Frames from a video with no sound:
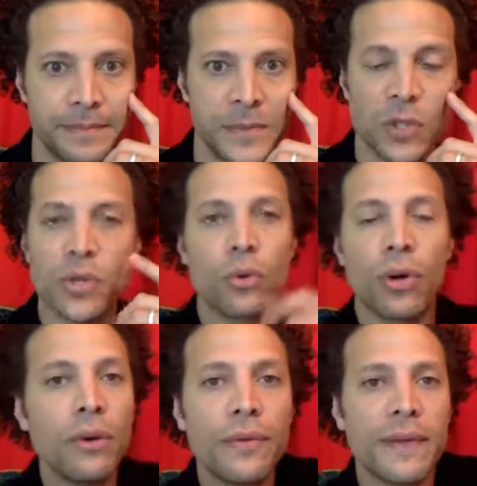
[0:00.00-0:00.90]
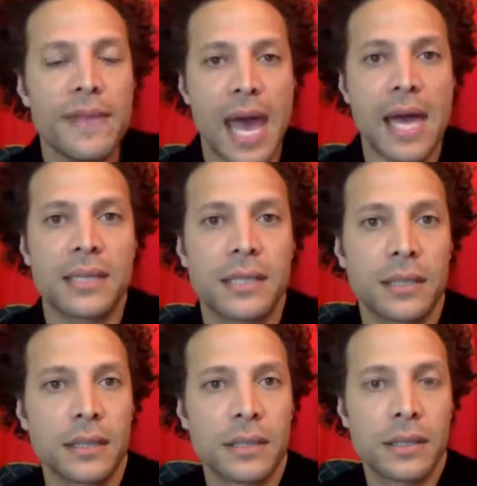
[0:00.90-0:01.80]
There's no growth in that.
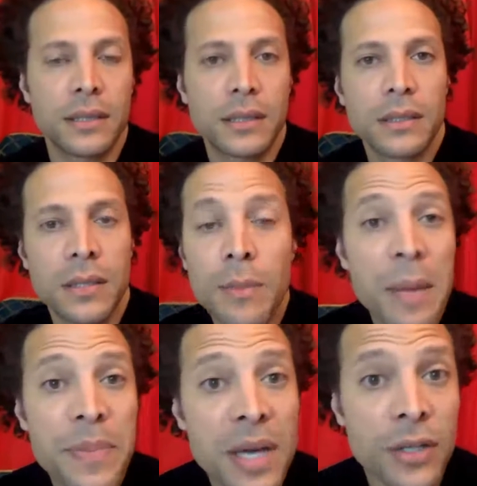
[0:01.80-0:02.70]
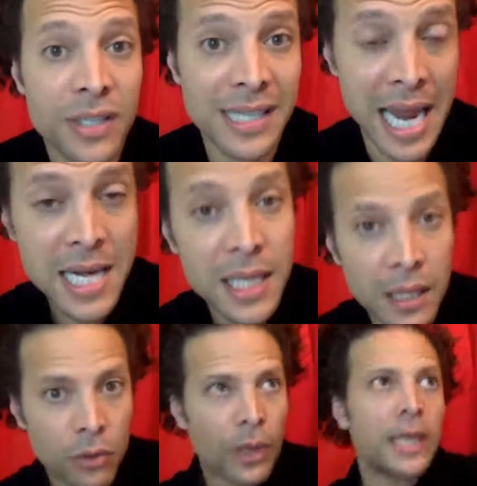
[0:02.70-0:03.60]
There might be
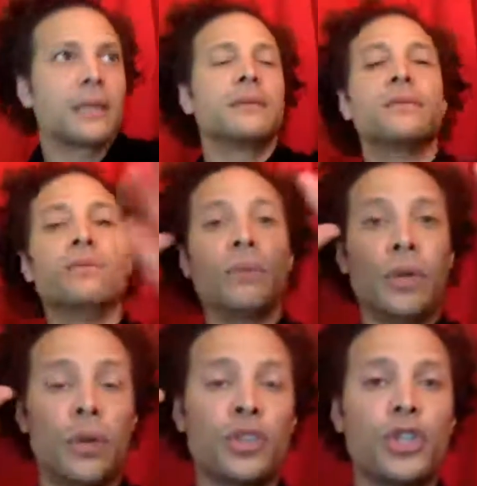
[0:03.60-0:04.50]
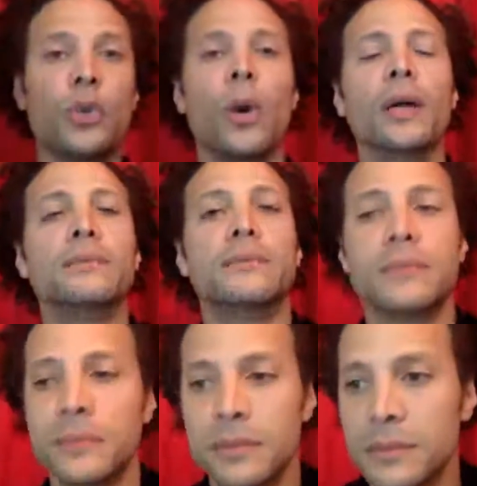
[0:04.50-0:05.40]
understanding. Great. We know what you do want,
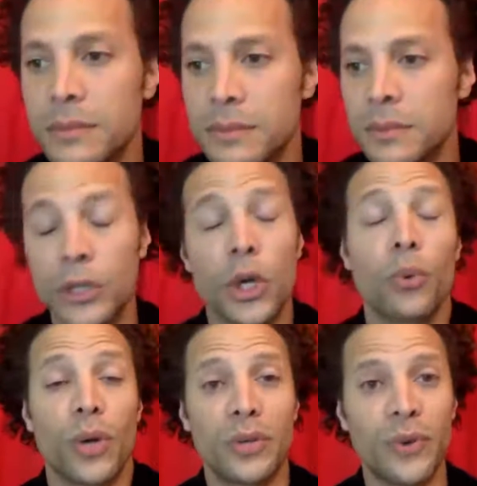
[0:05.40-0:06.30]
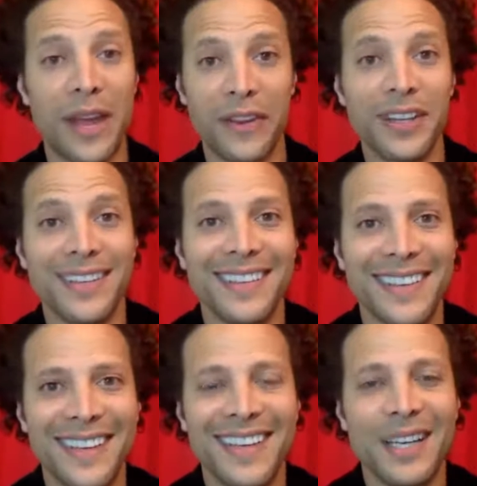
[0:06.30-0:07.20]
or don't want, rather.
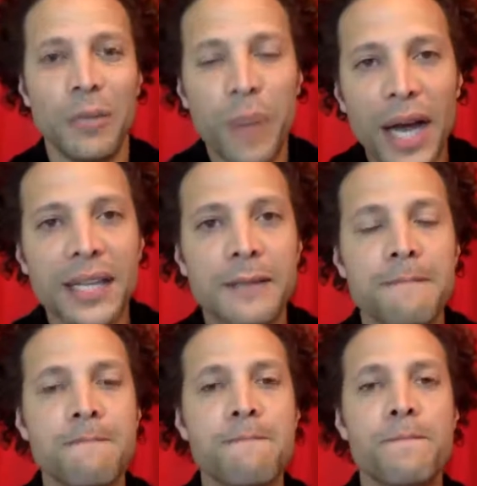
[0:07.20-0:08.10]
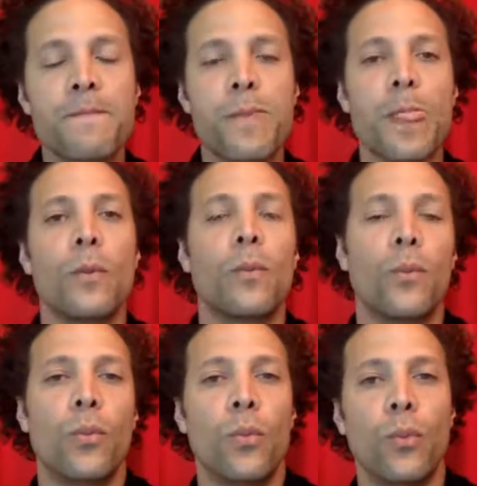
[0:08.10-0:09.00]
But
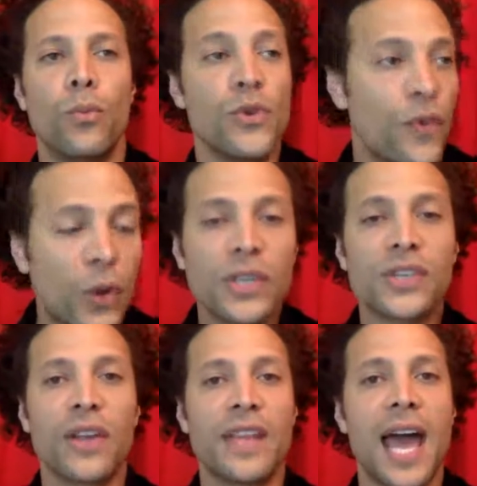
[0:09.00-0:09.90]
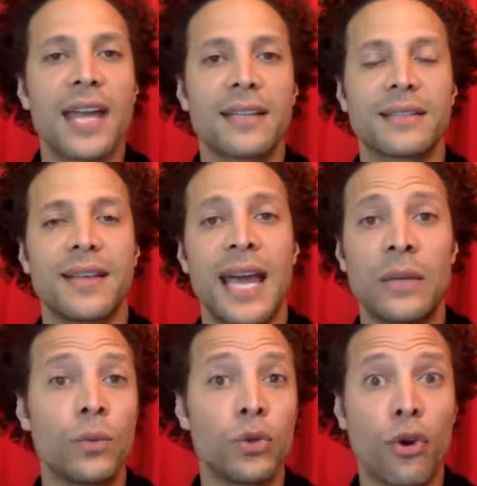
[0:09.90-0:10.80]
you focus on that, and
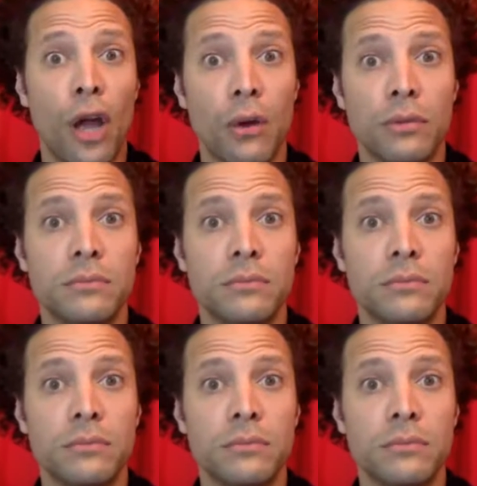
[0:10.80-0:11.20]
it will grow.